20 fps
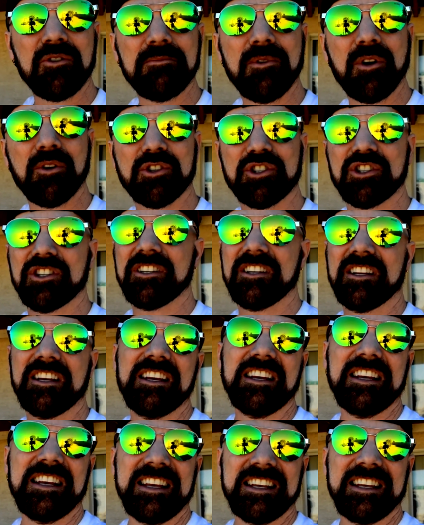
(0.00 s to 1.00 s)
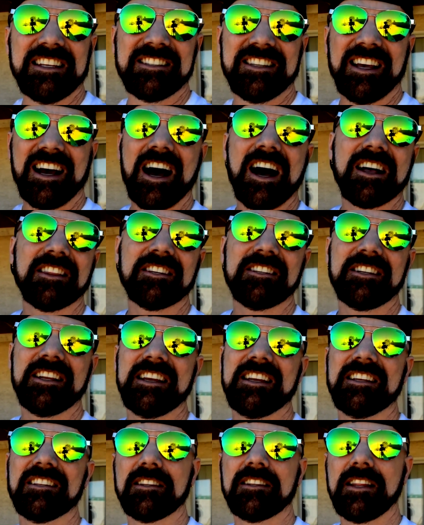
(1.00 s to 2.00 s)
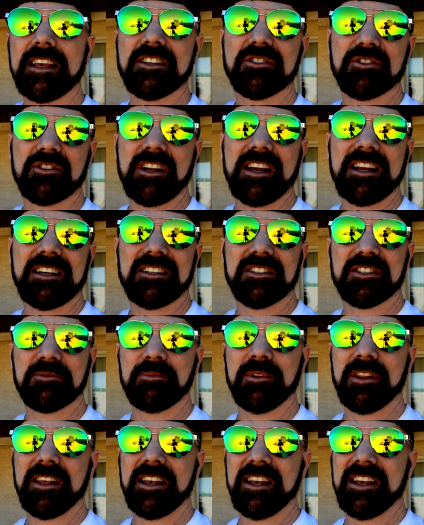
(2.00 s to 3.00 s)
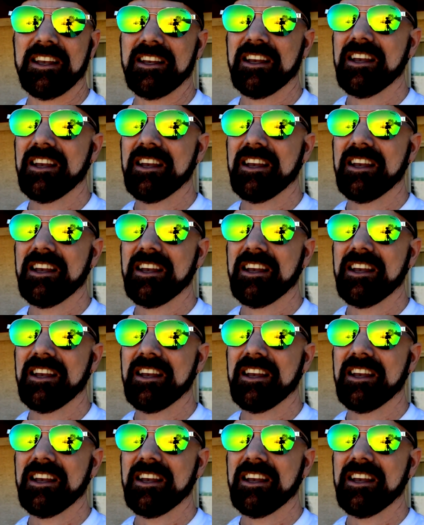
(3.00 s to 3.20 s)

Motion is the holiday laser light display.